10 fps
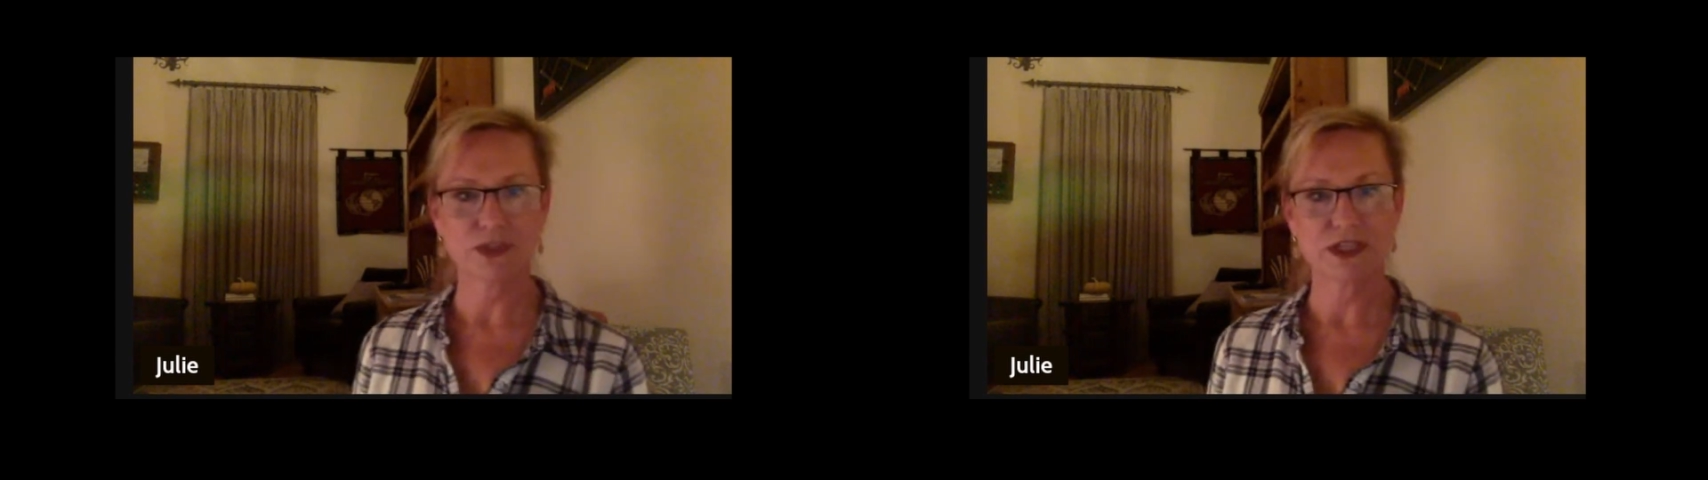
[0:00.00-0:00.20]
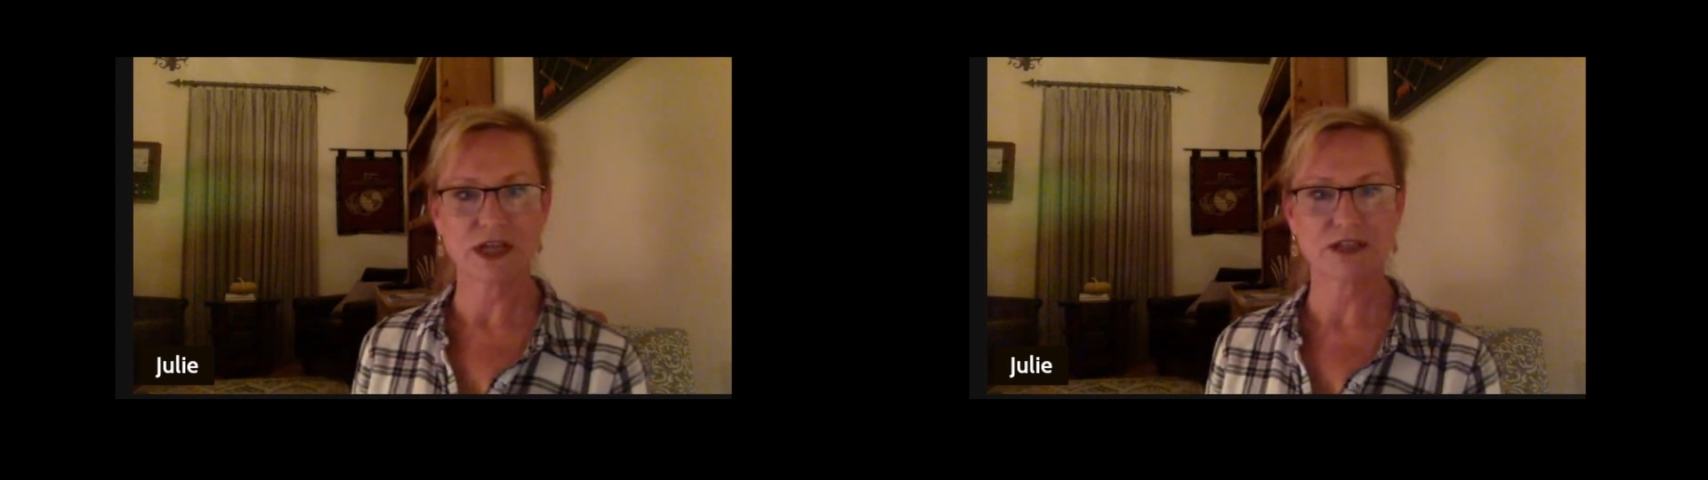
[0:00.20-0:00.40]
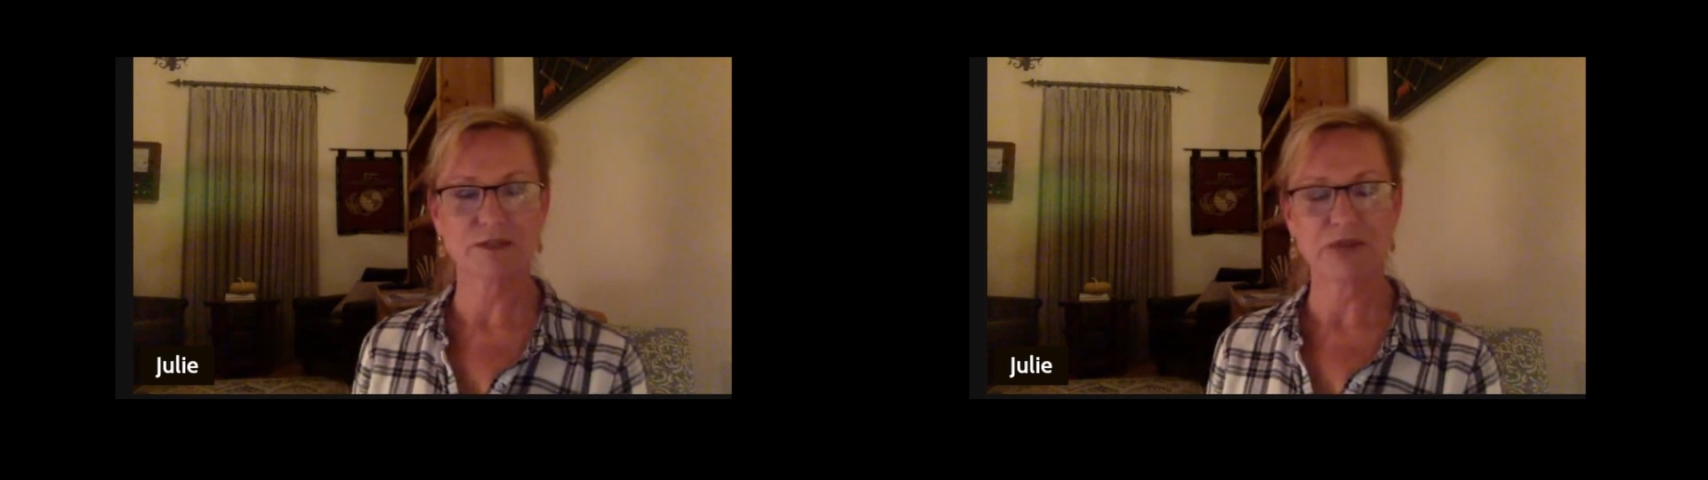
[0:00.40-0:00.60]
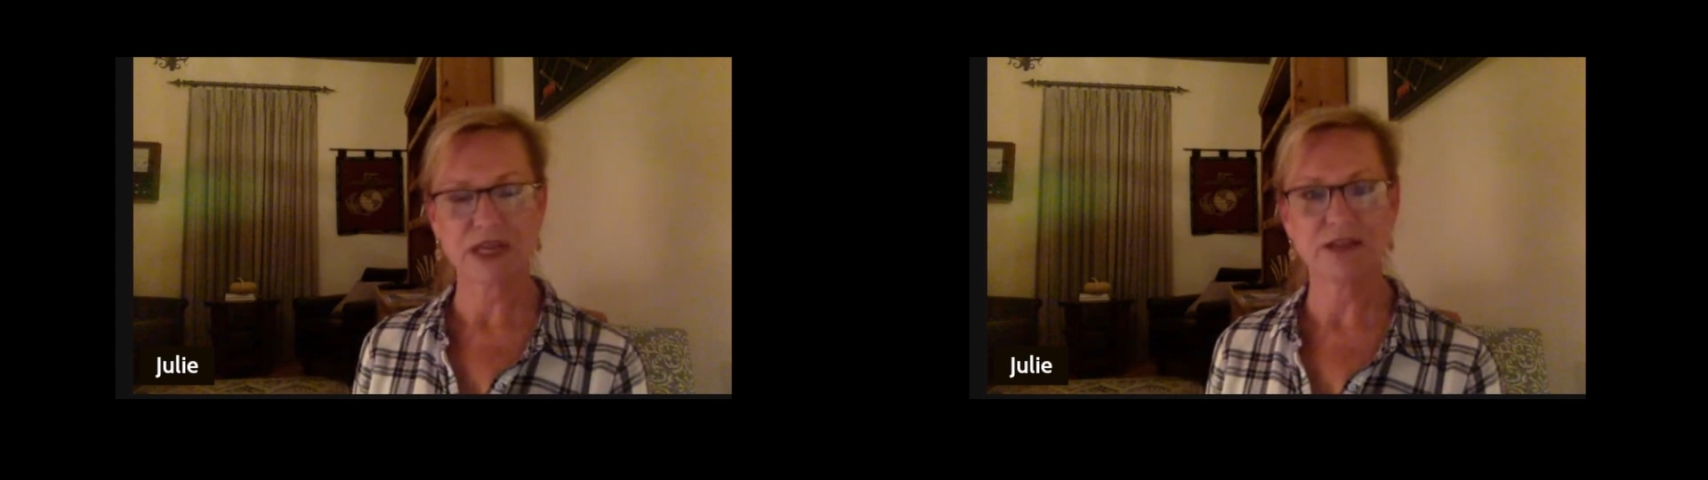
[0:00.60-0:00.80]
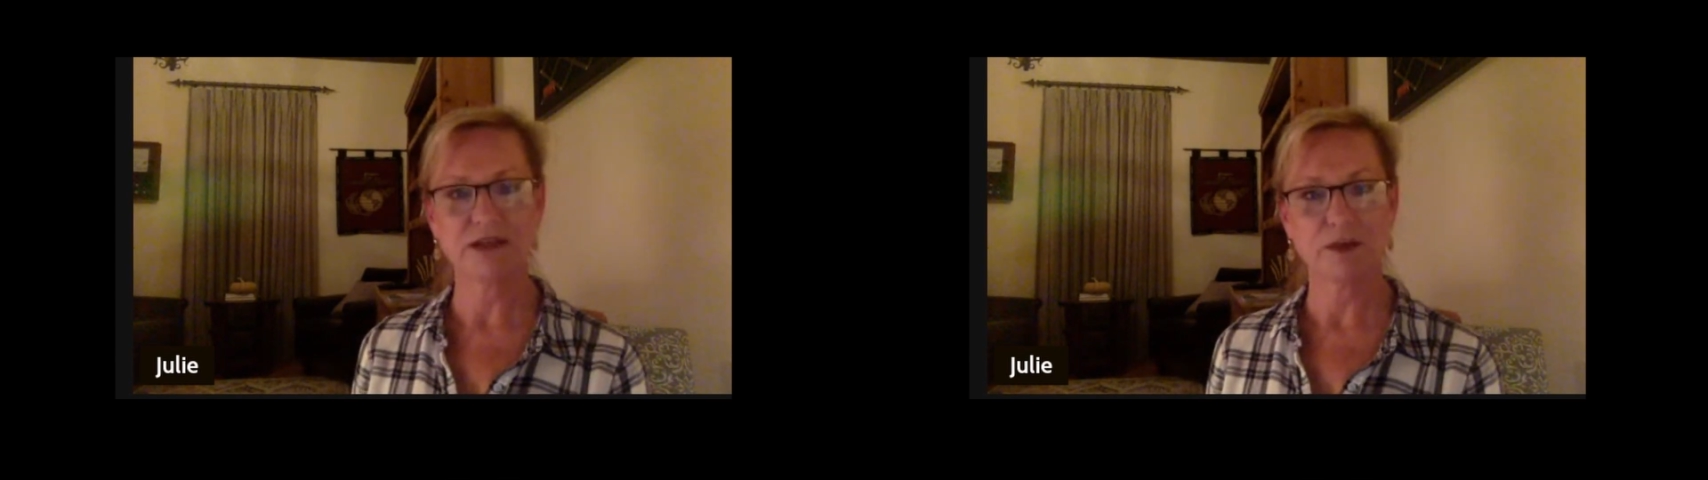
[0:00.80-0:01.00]
was not
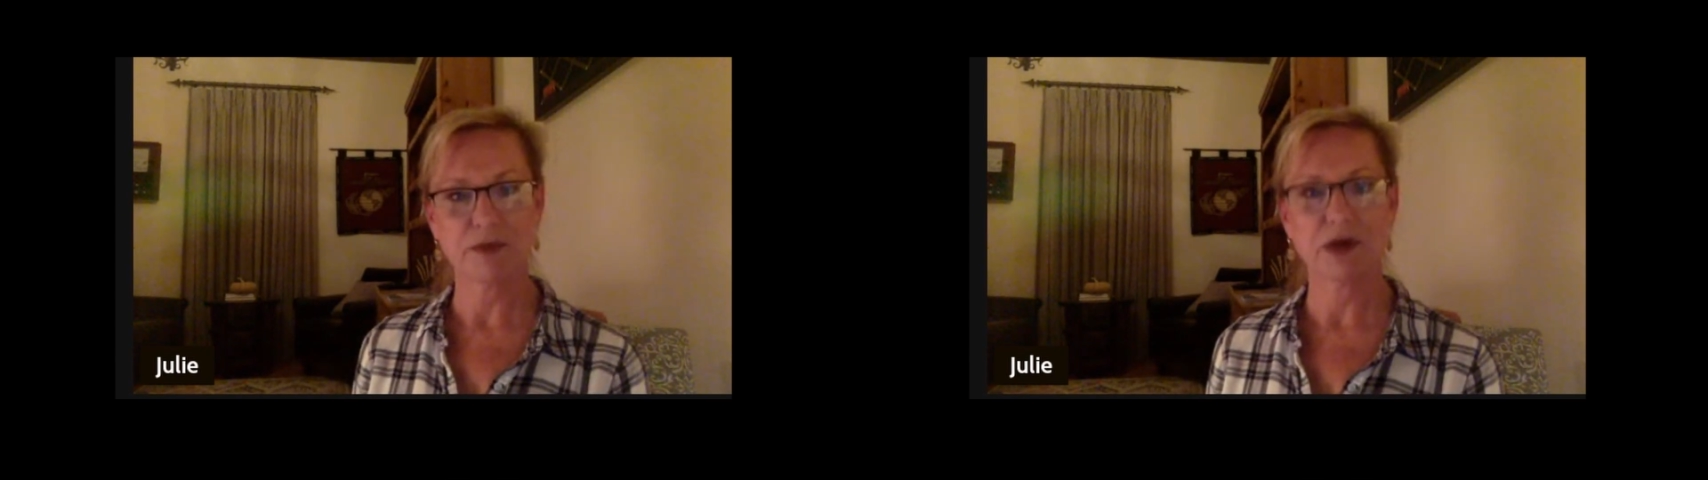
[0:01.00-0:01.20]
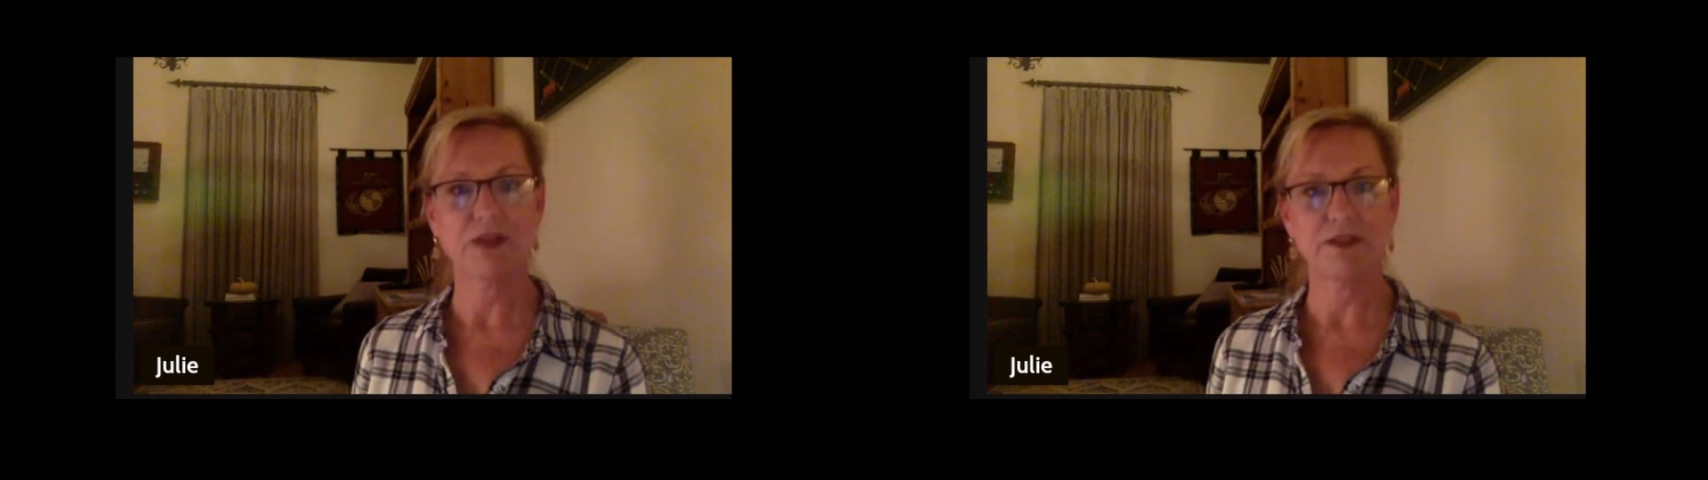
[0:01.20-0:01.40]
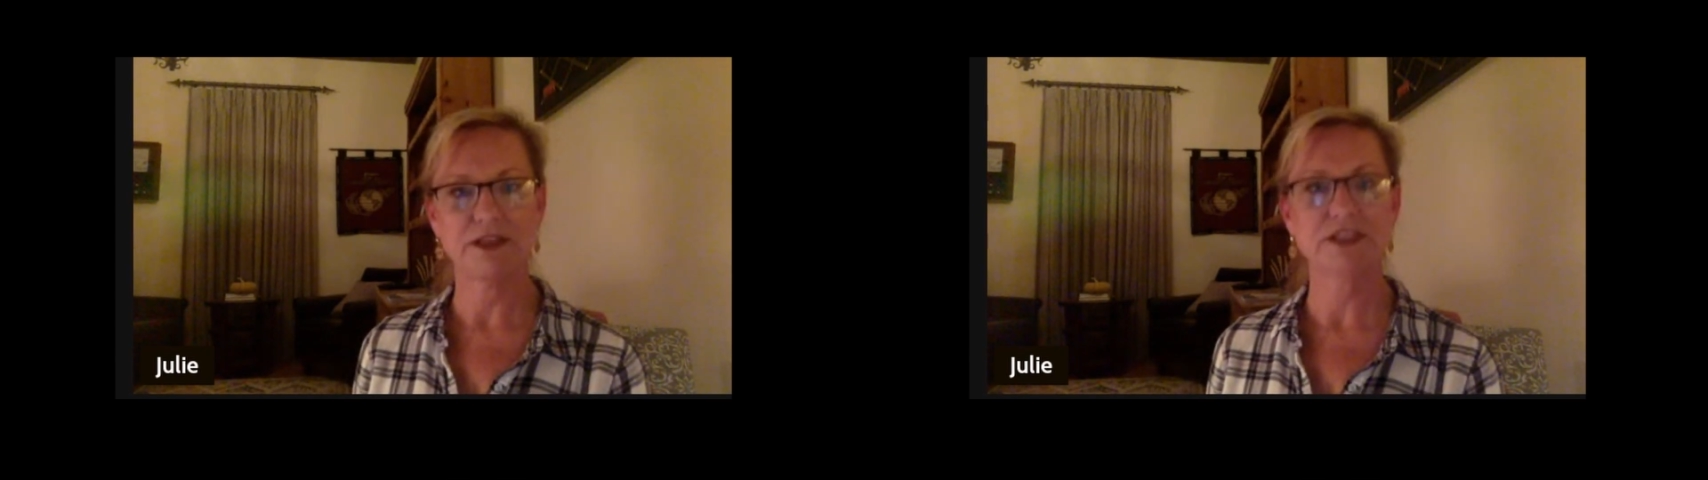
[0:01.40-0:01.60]
dependent upon